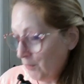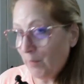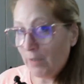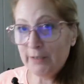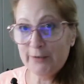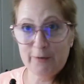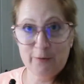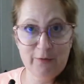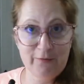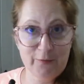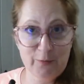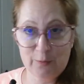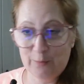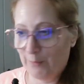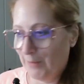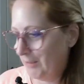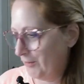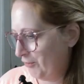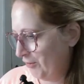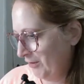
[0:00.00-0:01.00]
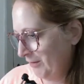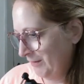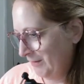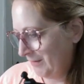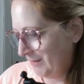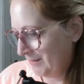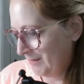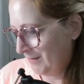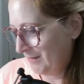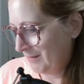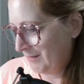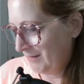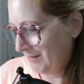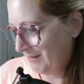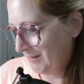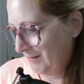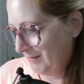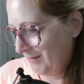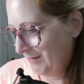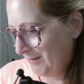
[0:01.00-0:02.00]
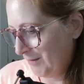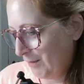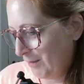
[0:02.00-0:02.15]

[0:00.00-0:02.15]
you all know if you were watching. Uh,